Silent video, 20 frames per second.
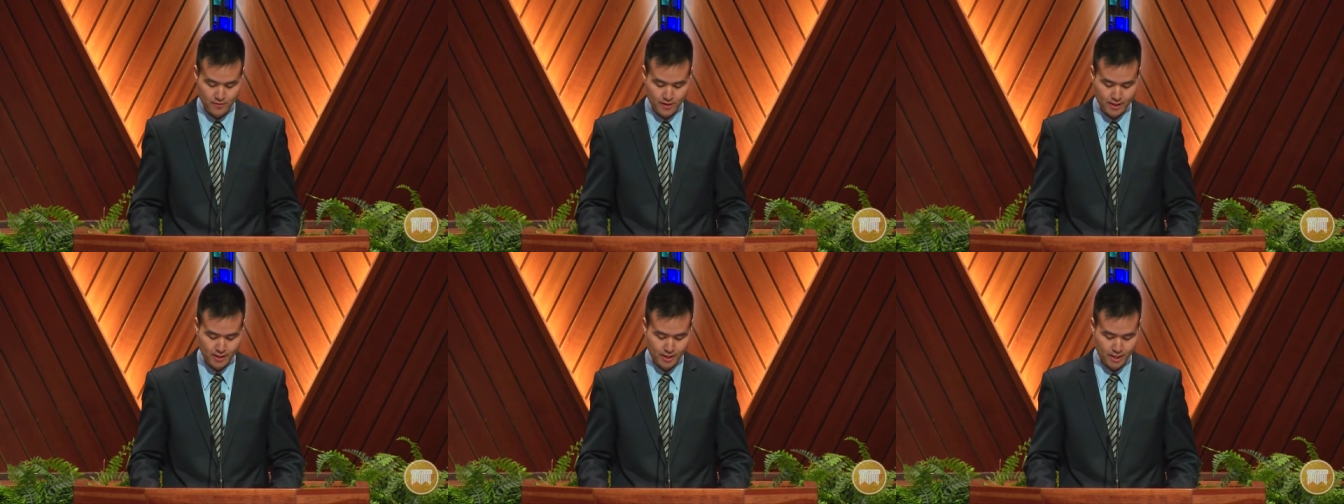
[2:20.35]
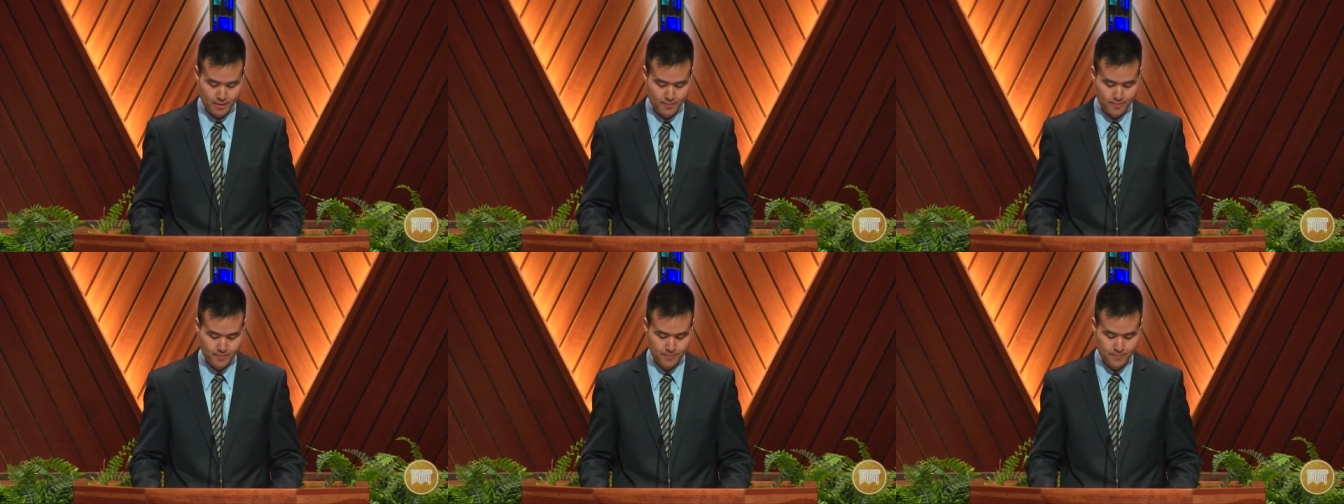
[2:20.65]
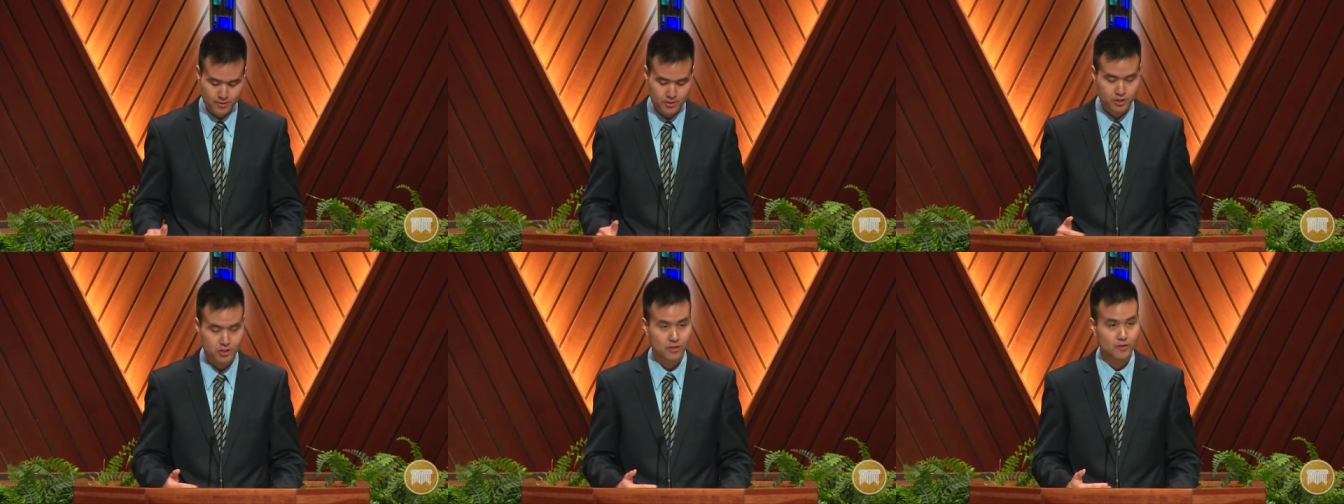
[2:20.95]
I kept
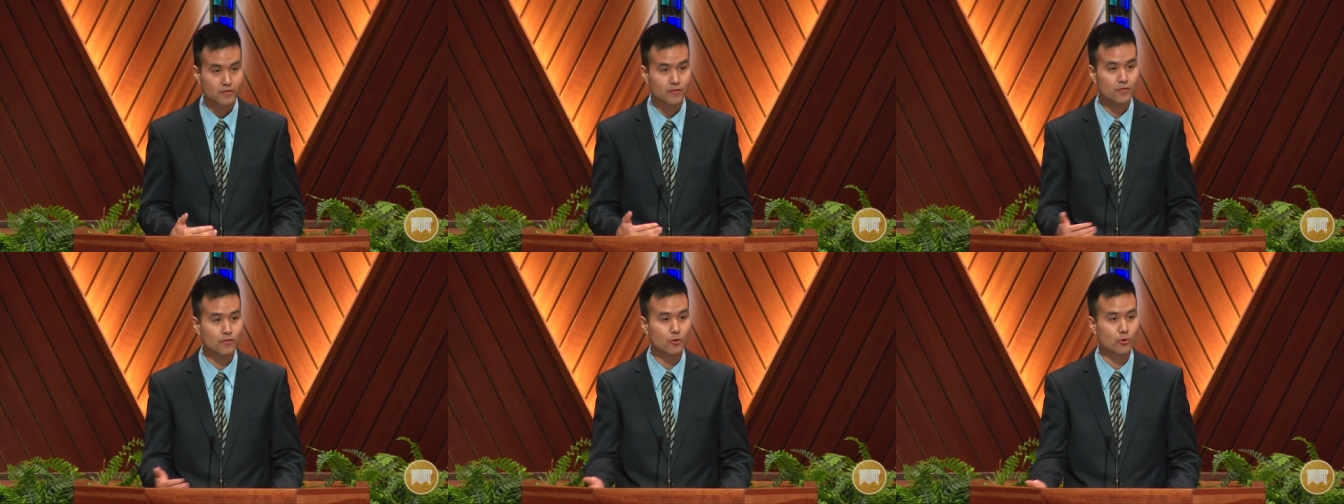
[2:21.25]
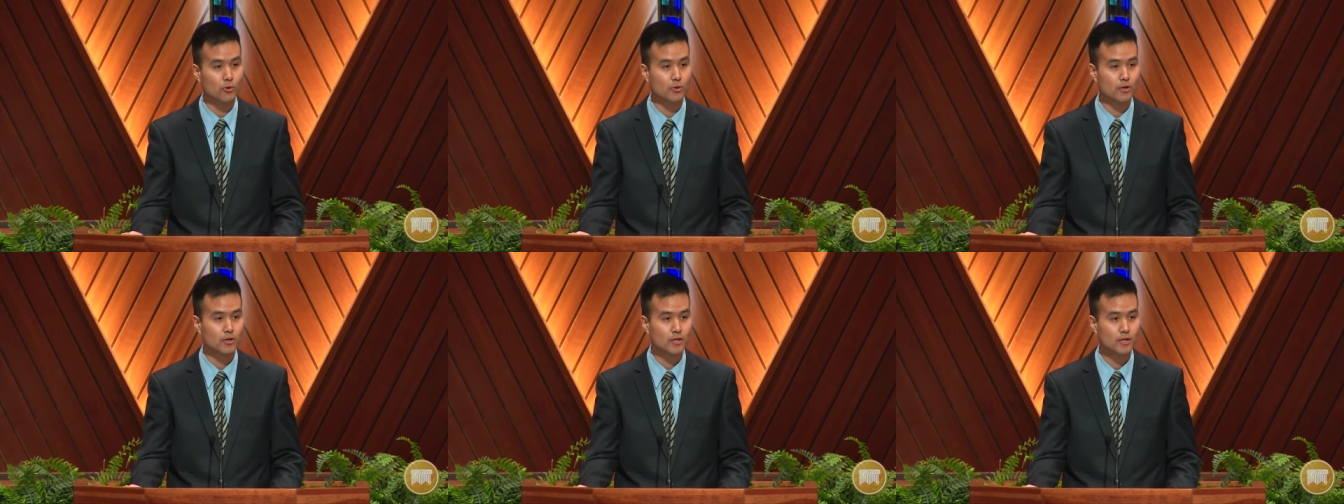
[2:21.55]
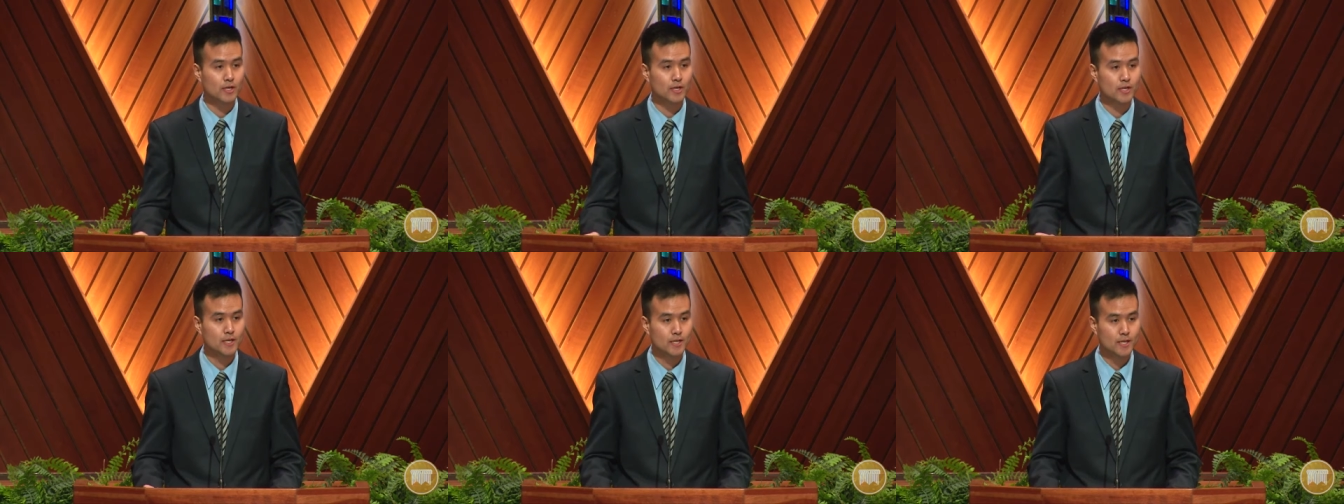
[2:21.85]
pushing forward
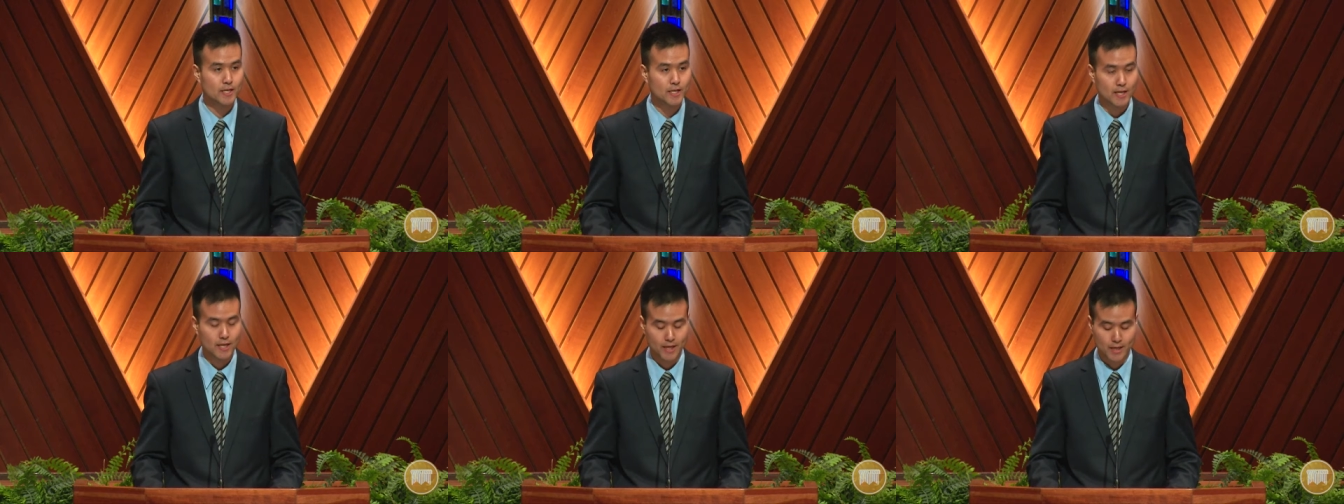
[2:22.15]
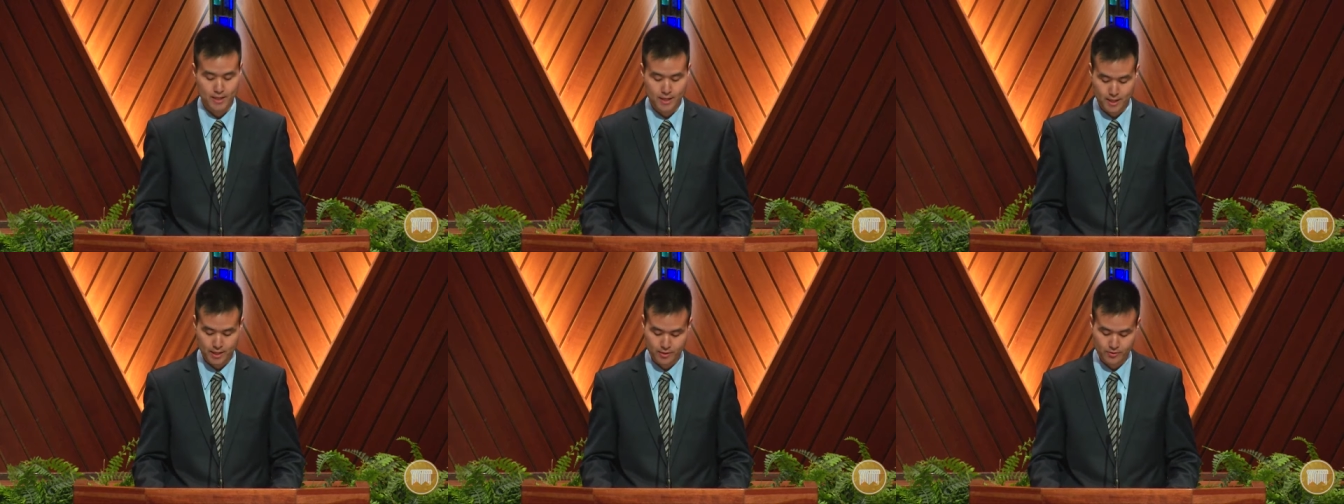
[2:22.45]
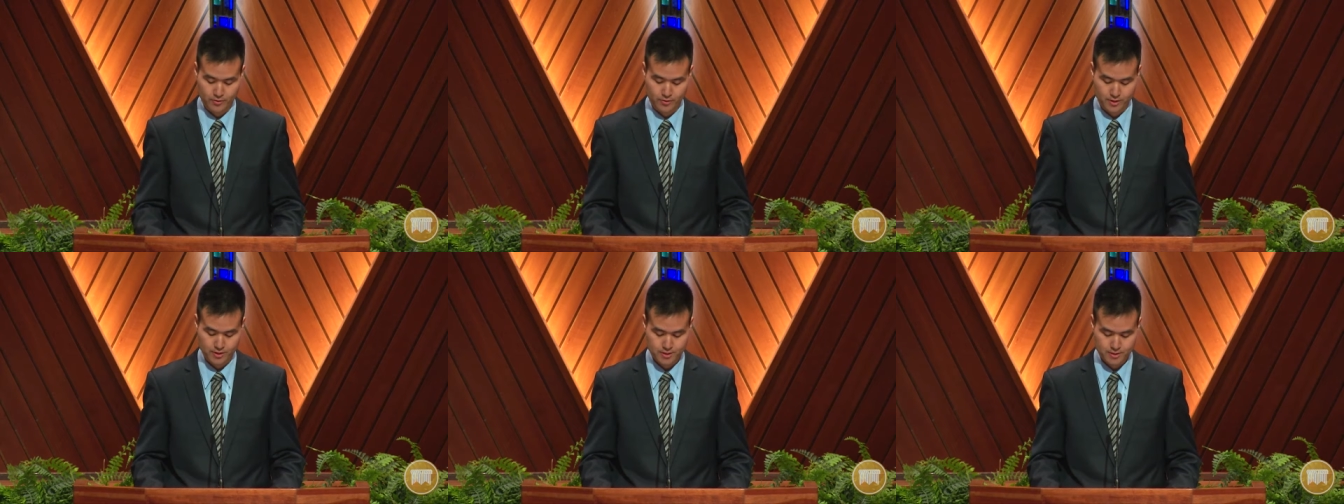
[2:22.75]
in
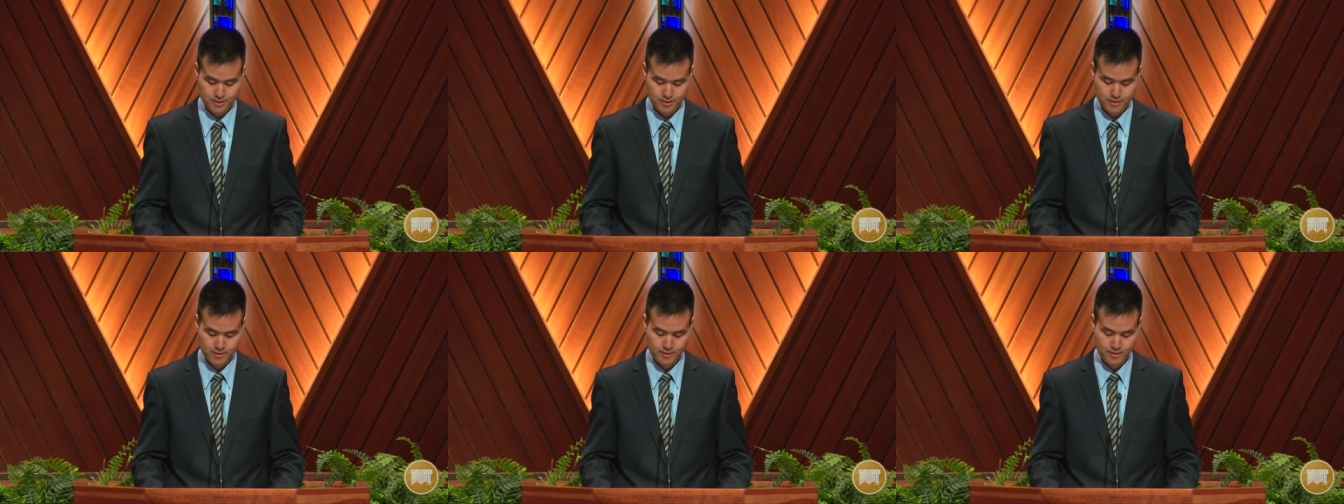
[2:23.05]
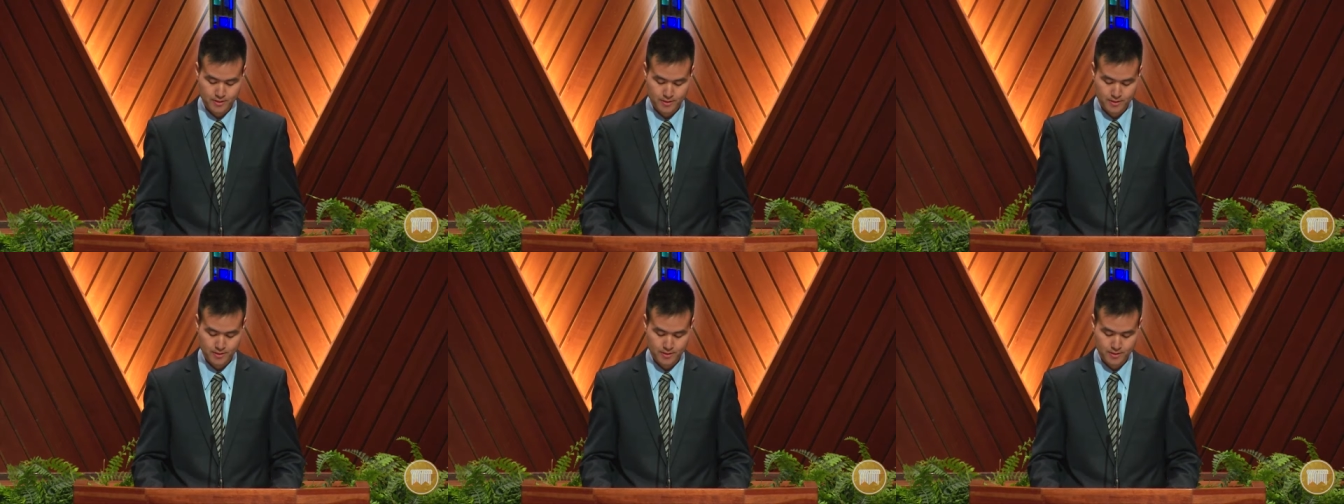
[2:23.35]
ignorance